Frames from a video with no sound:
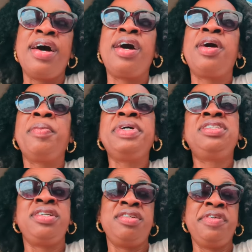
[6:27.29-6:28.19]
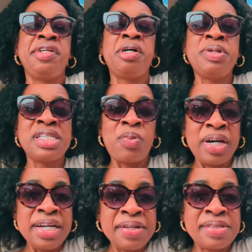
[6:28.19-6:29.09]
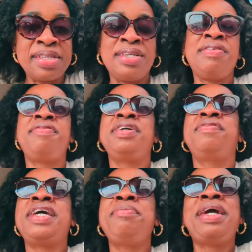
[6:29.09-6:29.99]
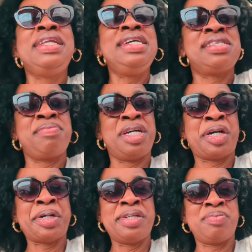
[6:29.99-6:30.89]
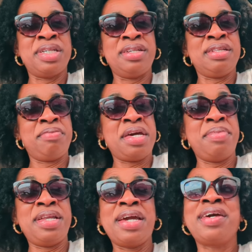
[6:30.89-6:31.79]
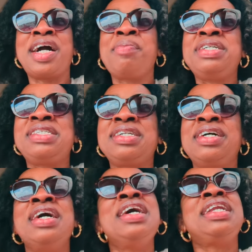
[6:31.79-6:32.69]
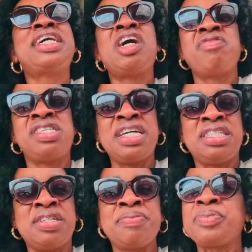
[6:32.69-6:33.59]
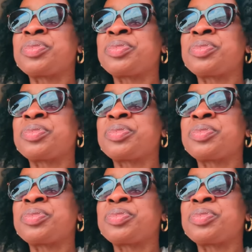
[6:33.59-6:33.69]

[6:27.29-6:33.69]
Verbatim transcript: Um, and share the video with someone else if, if they may need some encouragement and maybe they can come into the, the conversation